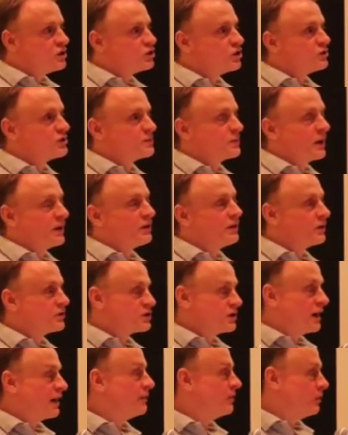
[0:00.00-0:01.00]
to spend their
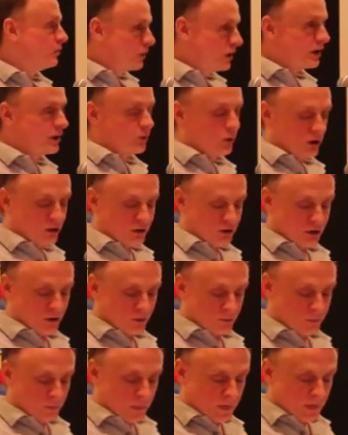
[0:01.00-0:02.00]
time and money with
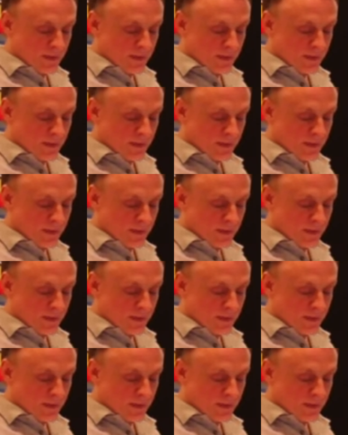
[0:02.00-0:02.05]
you.